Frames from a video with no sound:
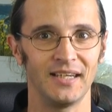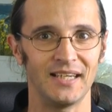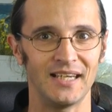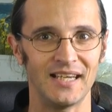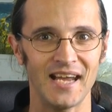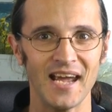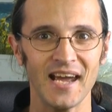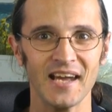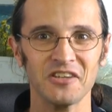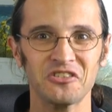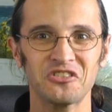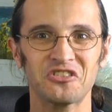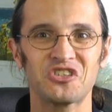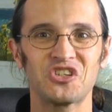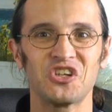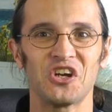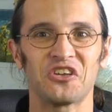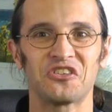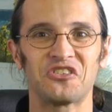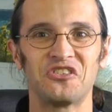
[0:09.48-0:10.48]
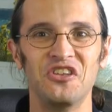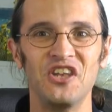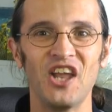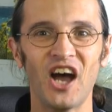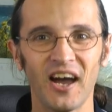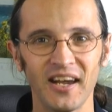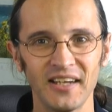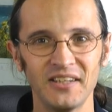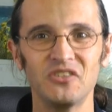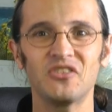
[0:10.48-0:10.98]
Yes, just
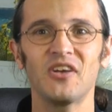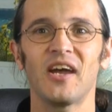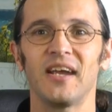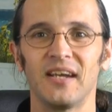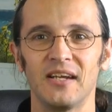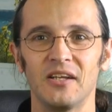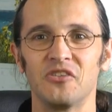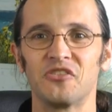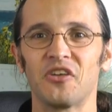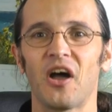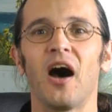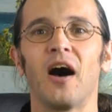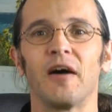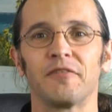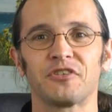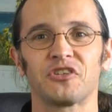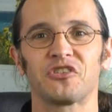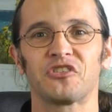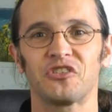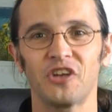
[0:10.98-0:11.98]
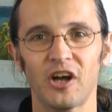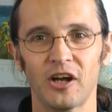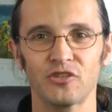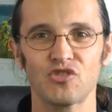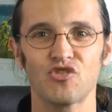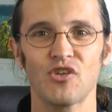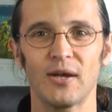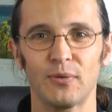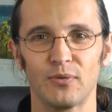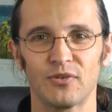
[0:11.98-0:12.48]
9 days after
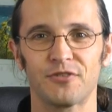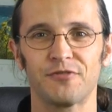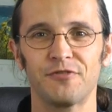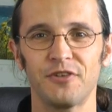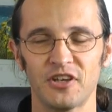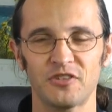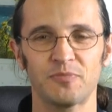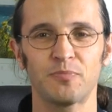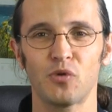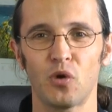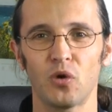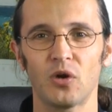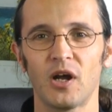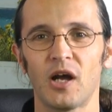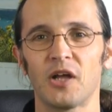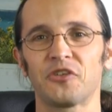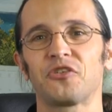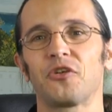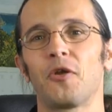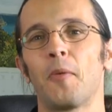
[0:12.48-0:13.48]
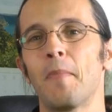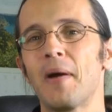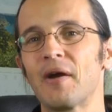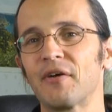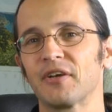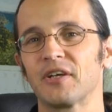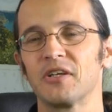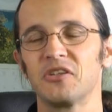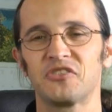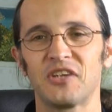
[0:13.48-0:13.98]
Star Trek was first broadcast on
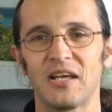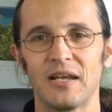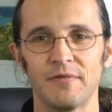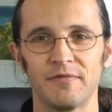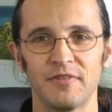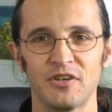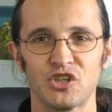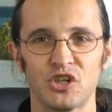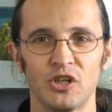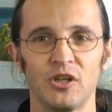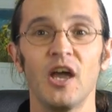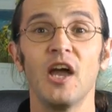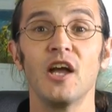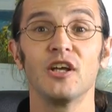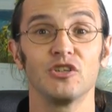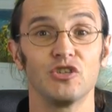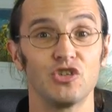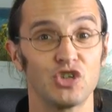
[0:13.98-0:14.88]
American television,